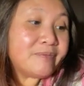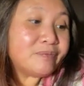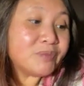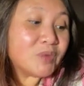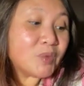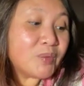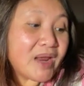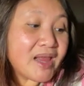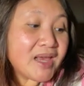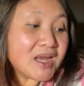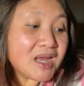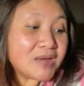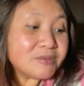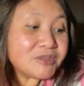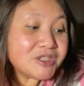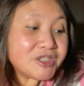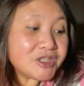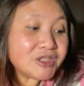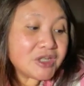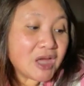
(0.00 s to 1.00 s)
when it comes
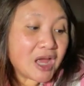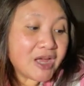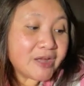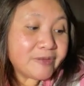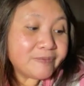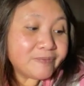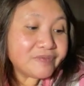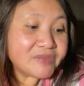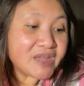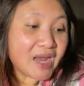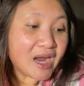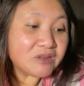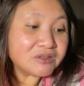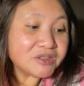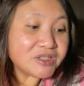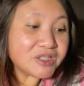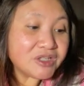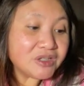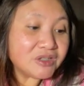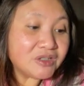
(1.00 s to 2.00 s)
to down
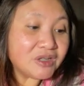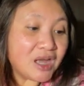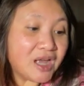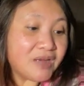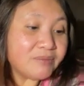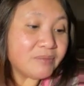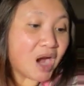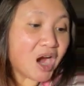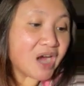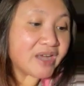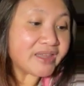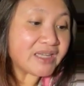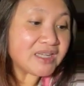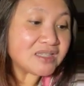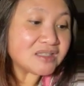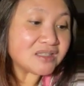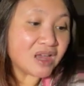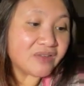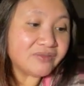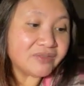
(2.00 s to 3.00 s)
to all
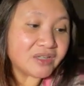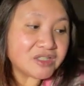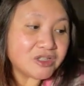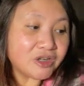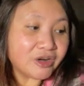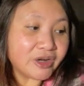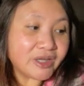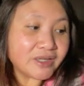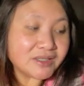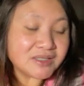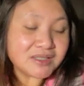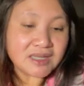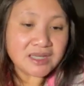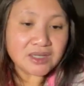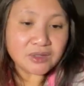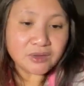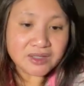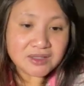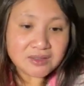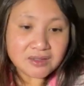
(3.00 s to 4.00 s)
these Victoria's
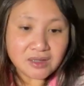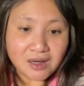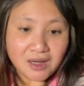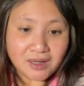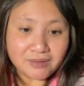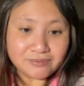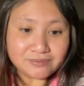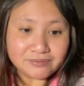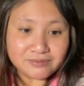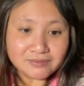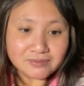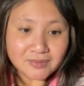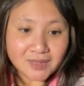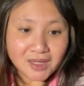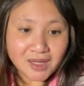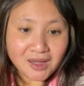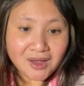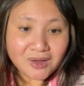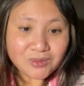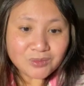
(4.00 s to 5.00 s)
Secrets
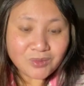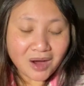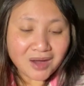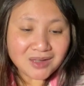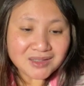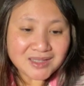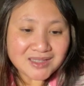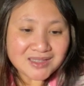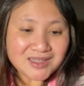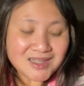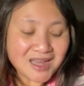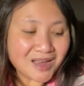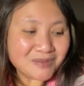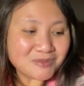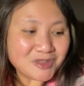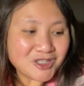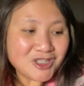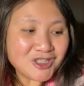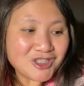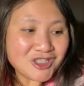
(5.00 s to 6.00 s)
wallets,
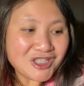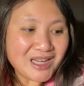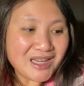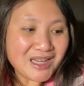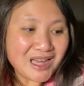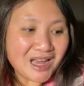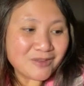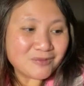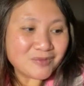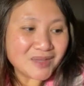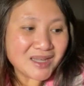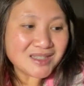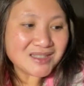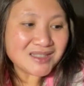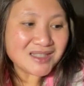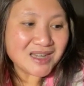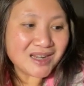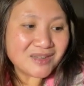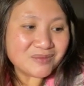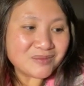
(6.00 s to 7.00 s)
usually it
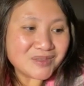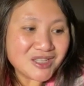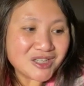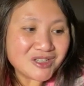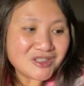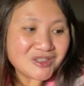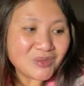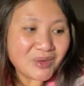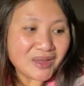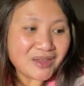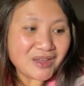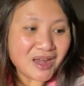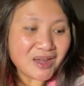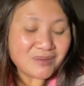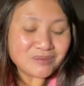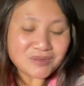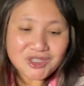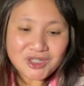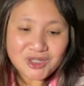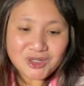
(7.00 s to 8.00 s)
deals with
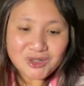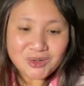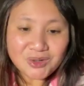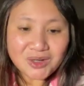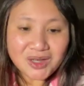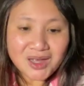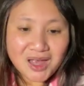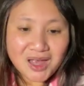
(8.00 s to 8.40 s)
two